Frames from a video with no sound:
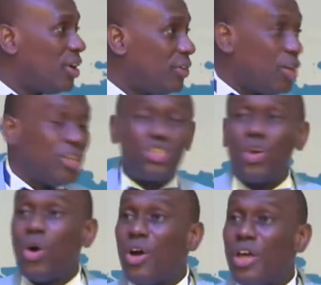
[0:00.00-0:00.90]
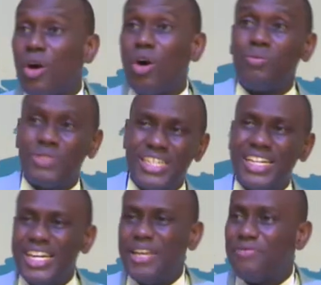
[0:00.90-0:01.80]
The joy of
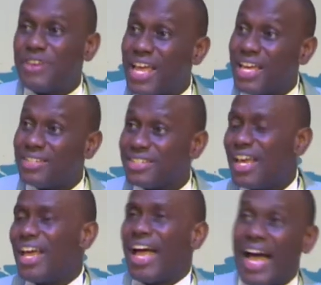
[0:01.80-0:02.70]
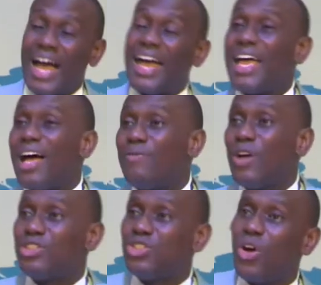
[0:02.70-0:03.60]
deliverance. I have
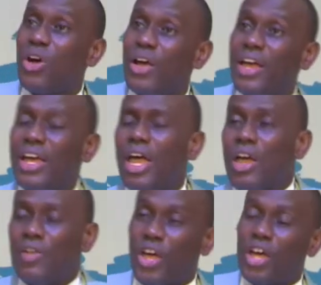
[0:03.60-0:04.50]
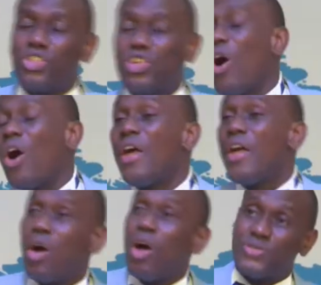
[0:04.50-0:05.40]
a joy. The joy
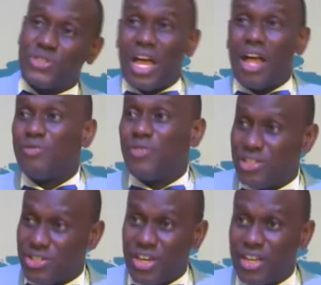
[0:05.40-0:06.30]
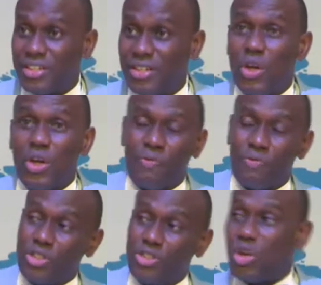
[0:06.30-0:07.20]
of salvation.
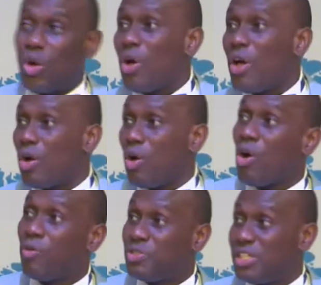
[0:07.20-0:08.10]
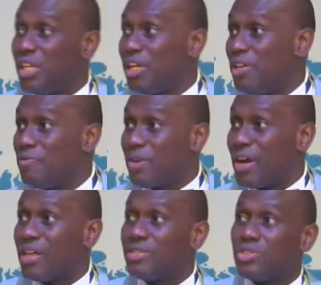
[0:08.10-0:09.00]
The joy of
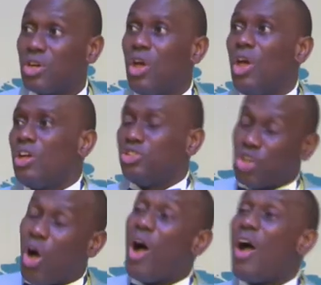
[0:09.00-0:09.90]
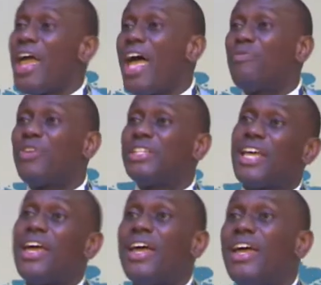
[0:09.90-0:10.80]
deliverance. Joy every
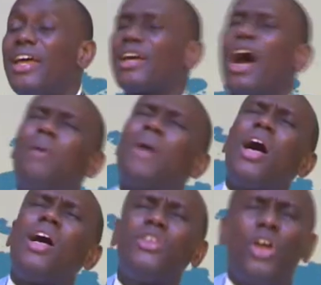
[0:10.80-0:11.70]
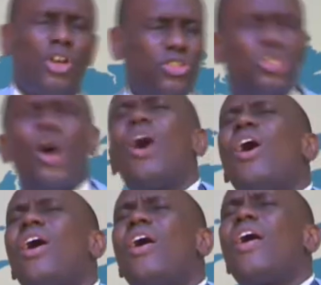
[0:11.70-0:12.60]
day. Come on.
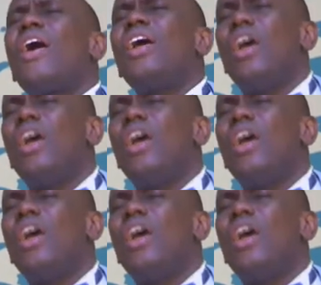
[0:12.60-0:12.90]
Joy,